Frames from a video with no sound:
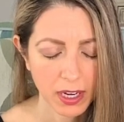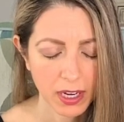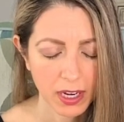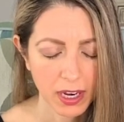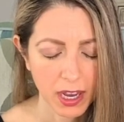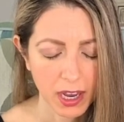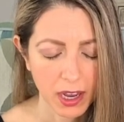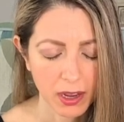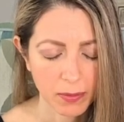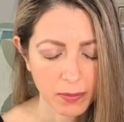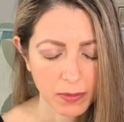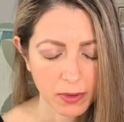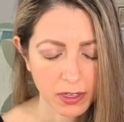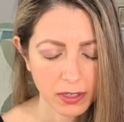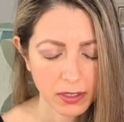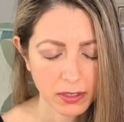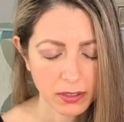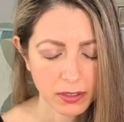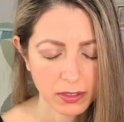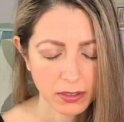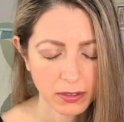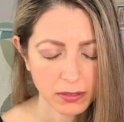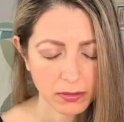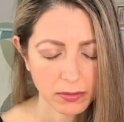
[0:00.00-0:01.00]

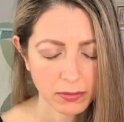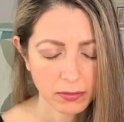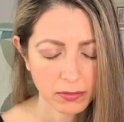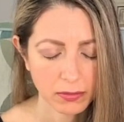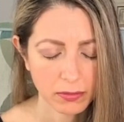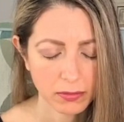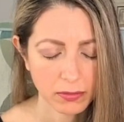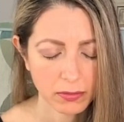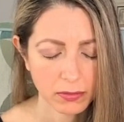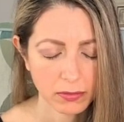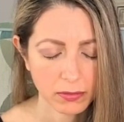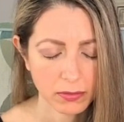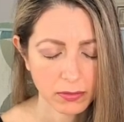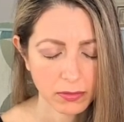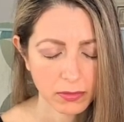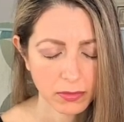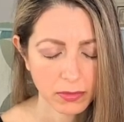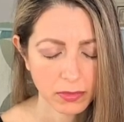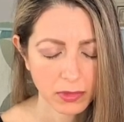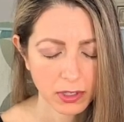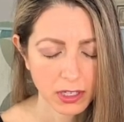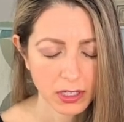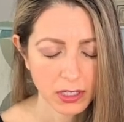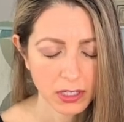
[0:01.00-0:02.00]
happened,
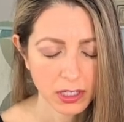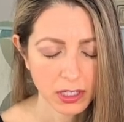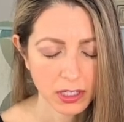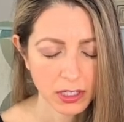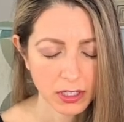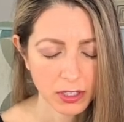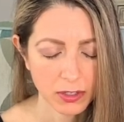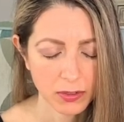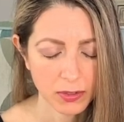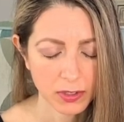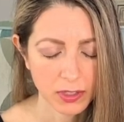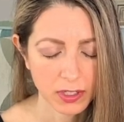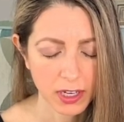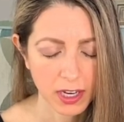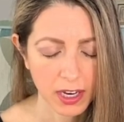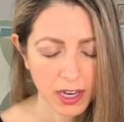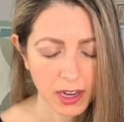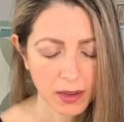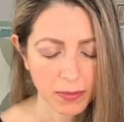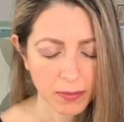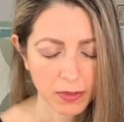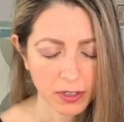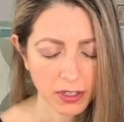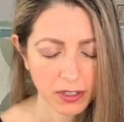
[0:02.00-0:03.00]
continues to
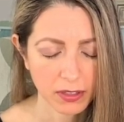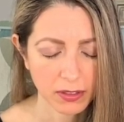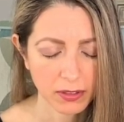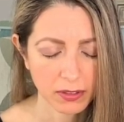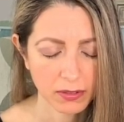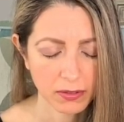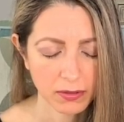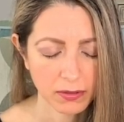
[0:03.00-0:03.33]
happen.